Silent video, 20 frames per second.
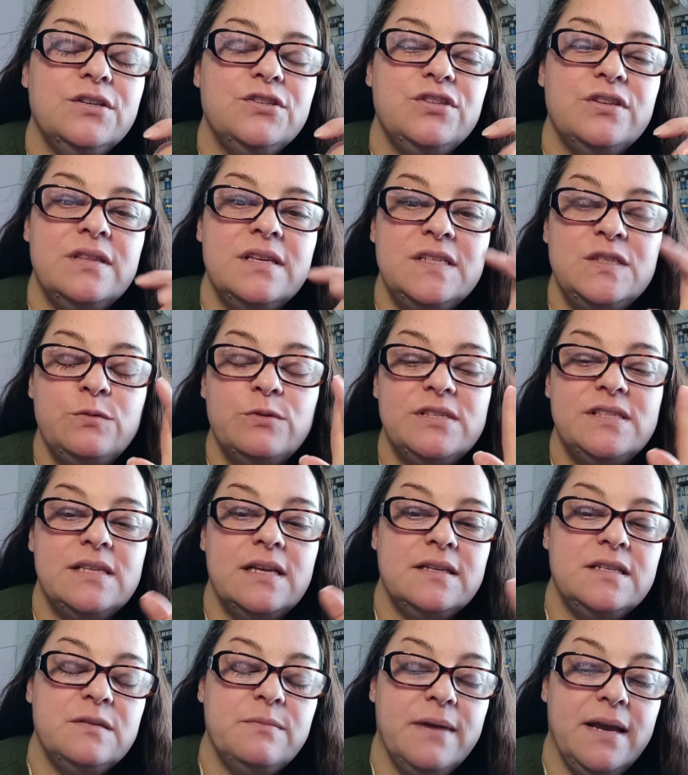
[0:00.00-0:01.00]
So this was
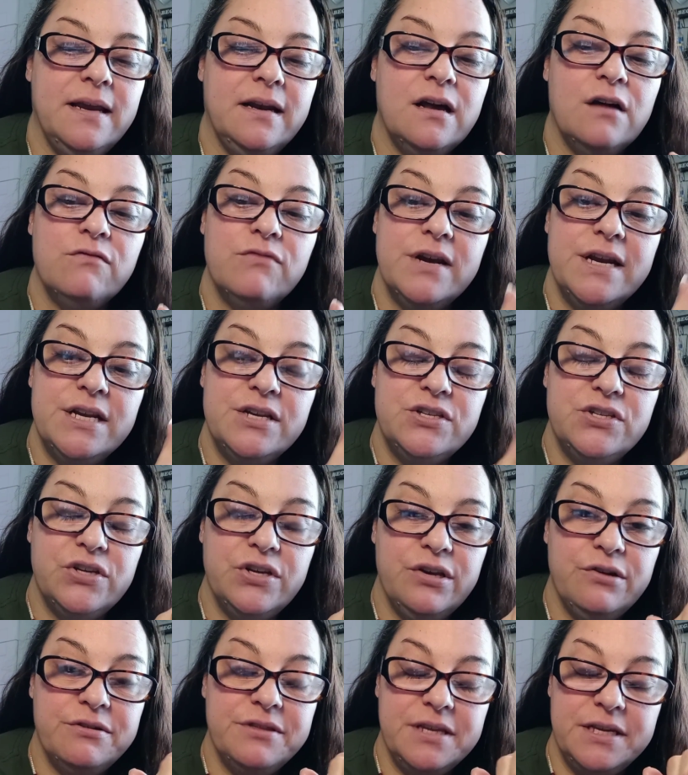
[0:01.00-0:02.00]
sent to me, and I'll read it
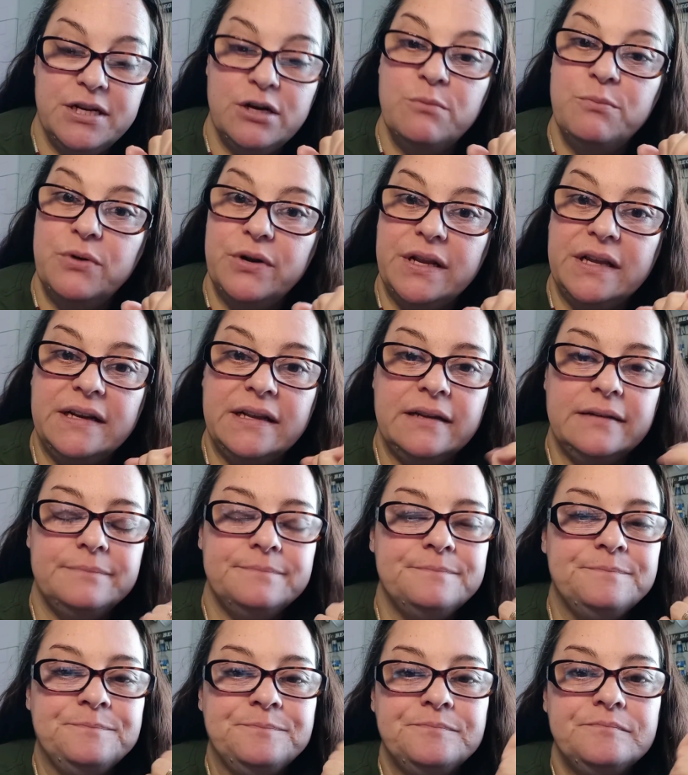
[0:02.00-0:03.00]
to you, and then I'll put it in.